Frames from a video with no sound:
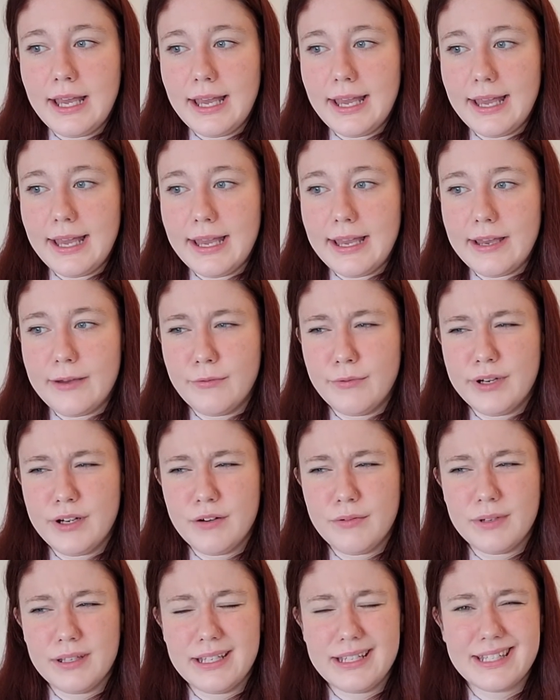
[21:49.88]
and we
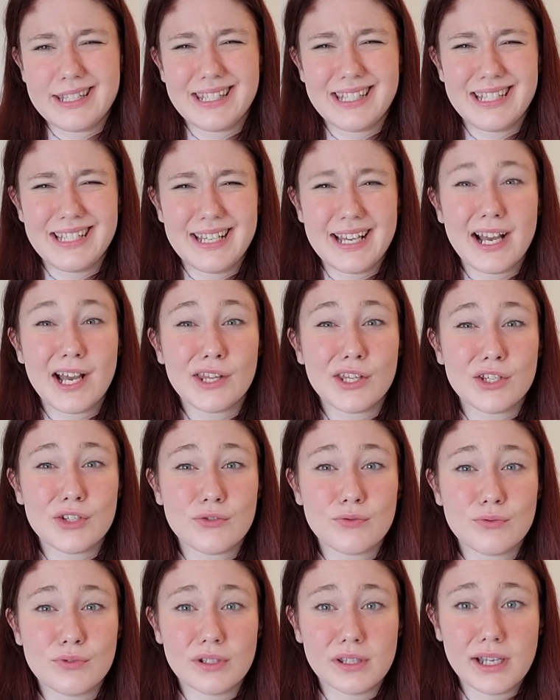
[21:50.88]
don't really see how
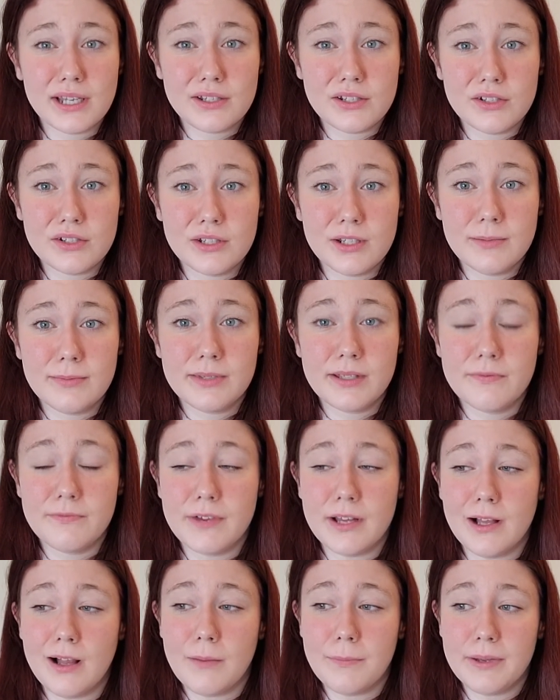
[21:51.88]
this relationship
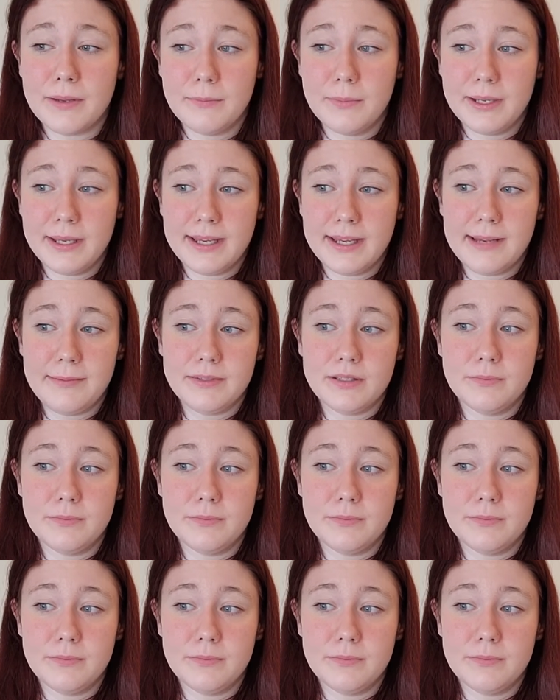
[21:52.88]
developed and became